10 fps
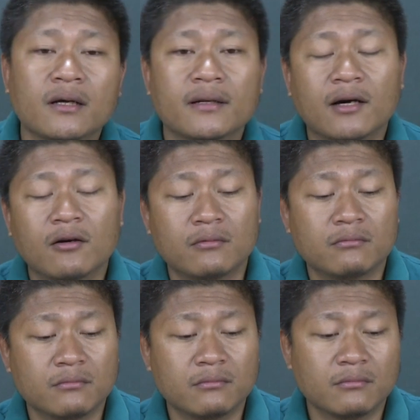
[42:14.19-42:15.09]
now
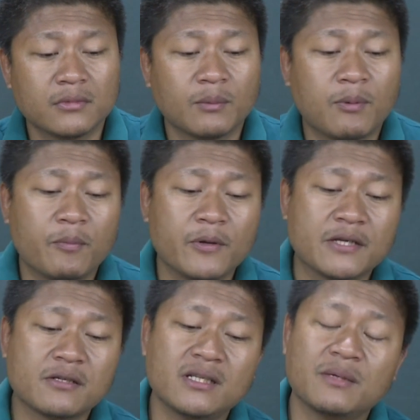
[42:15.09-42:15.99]
the
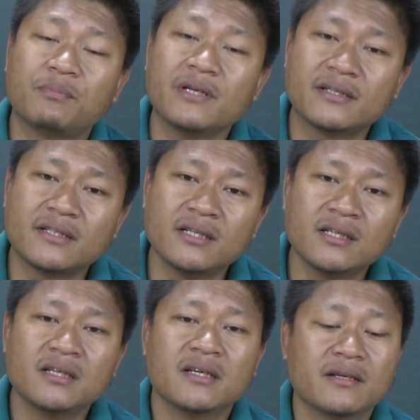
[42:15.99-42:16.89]
population deplete
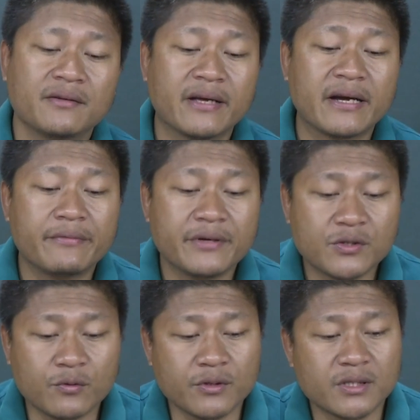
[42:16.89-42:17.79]
their
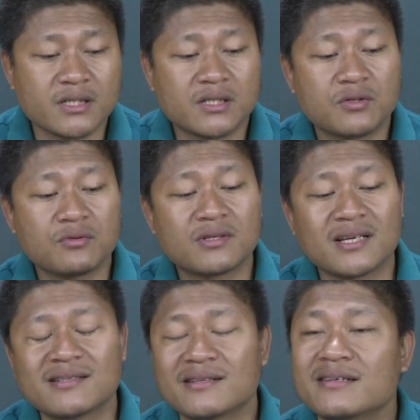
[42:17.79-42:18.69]
resources to
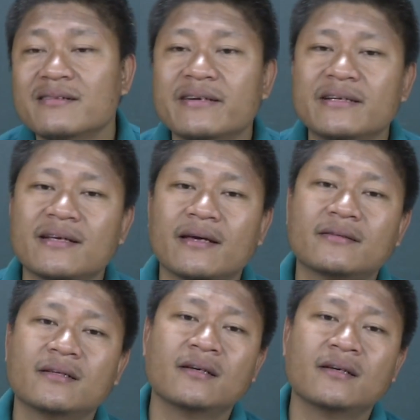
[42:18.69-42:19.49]
such a degree that